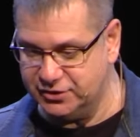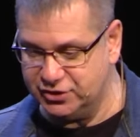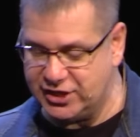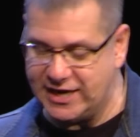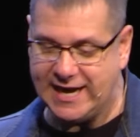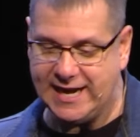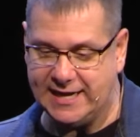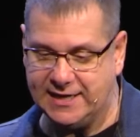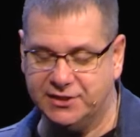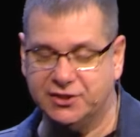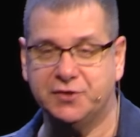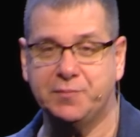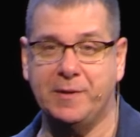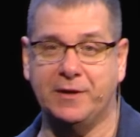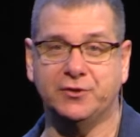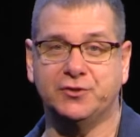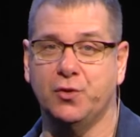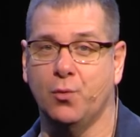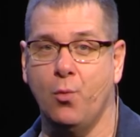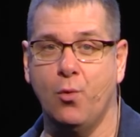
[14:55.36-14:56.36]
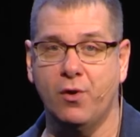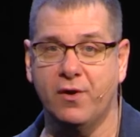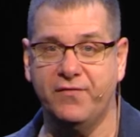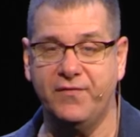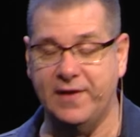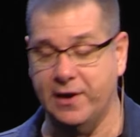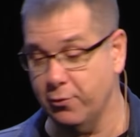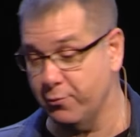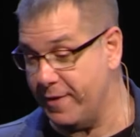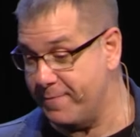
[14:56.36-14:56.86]
change spiritual
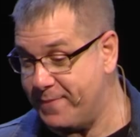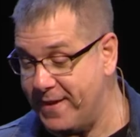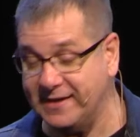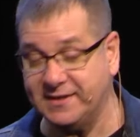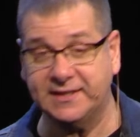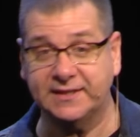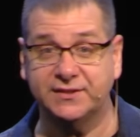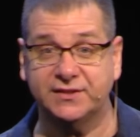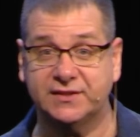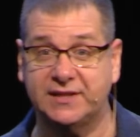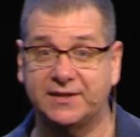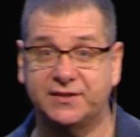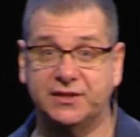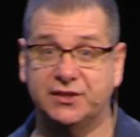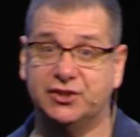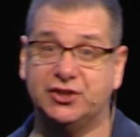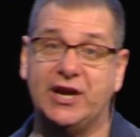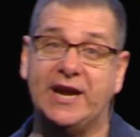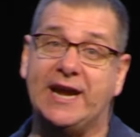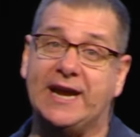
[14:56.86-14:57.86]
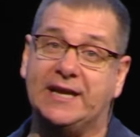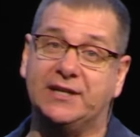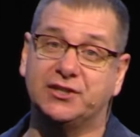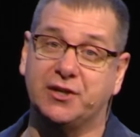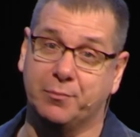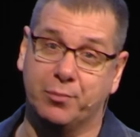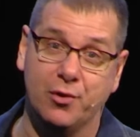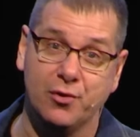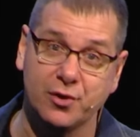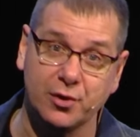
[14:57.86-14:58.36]
warfare. Repentance doesn't change a
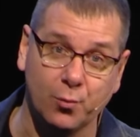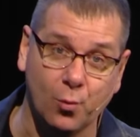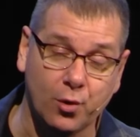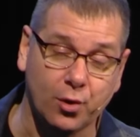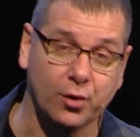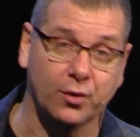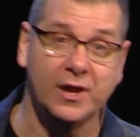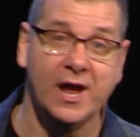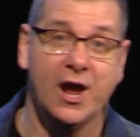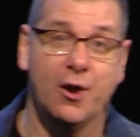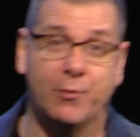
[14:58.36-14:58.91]
broken world.